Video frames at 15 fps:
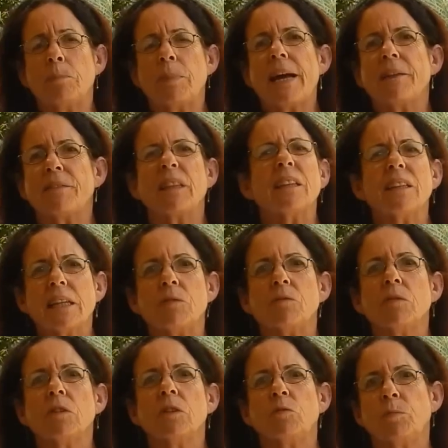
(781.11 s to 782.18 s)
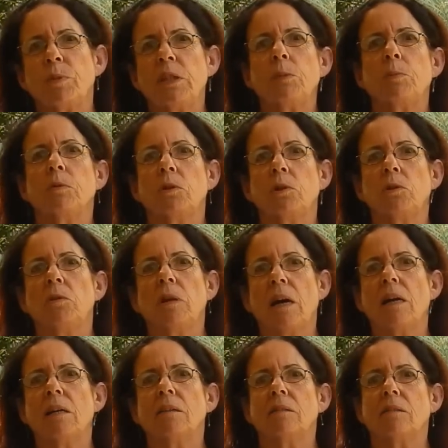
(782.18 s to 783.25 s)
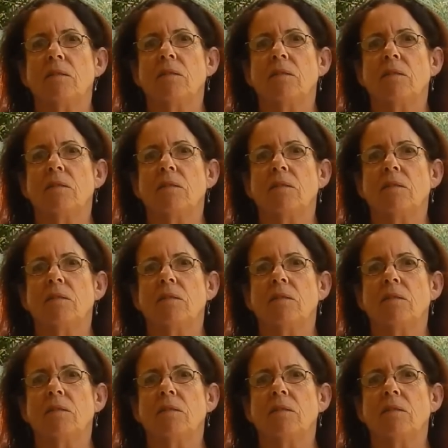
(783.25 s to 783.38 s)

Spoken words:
empathic level of people who aren't